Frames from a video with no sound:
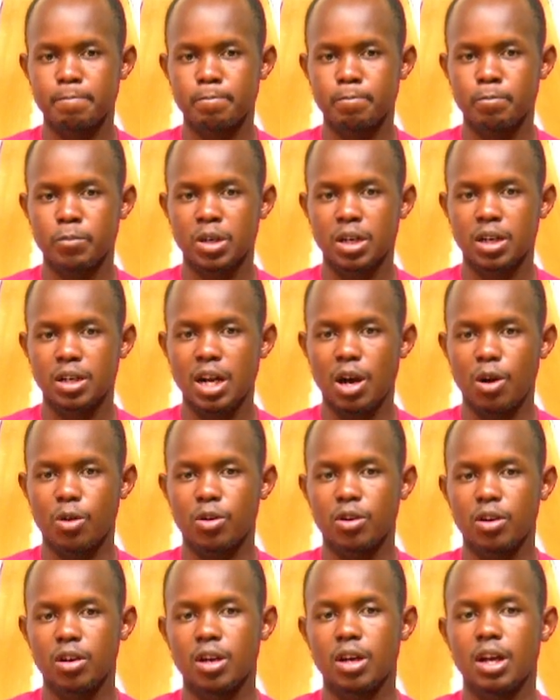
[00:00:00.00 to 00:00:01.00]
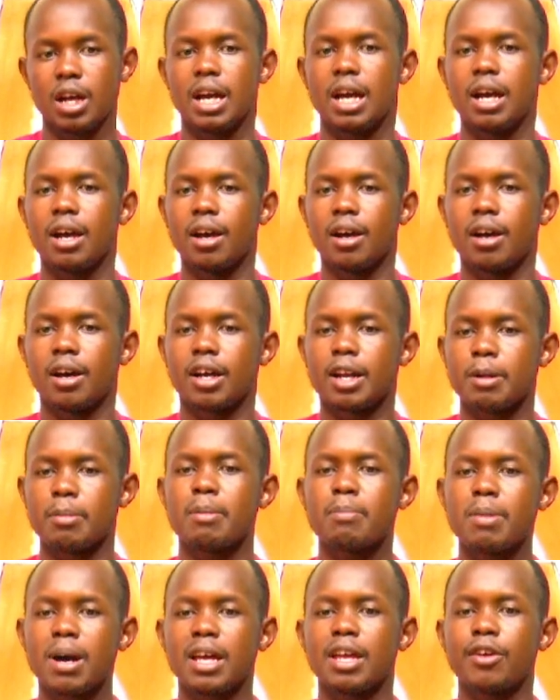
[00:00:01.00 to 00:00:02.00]
Now, remember,
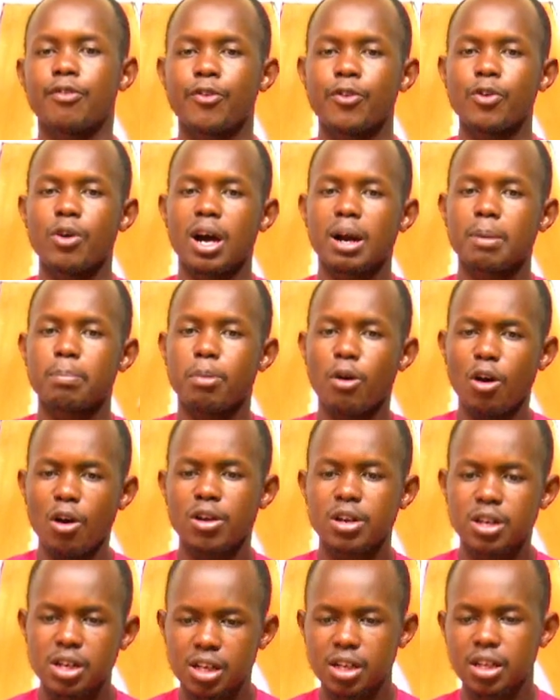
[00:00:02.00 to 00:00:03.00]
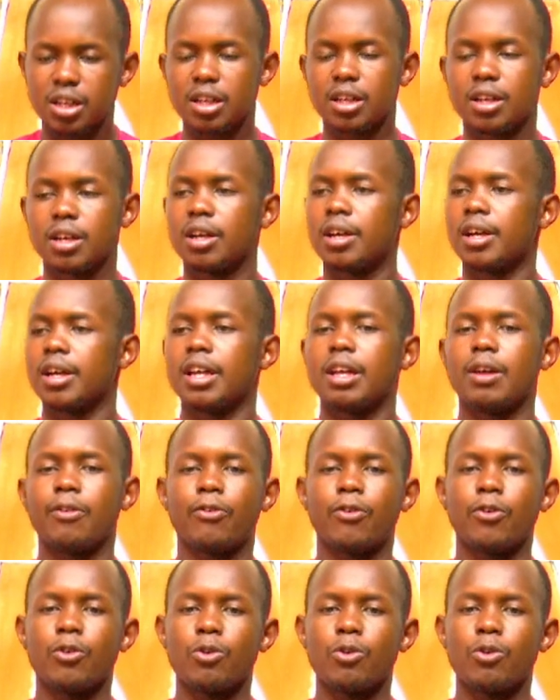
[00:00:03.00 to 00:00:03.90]
if you are bored, if you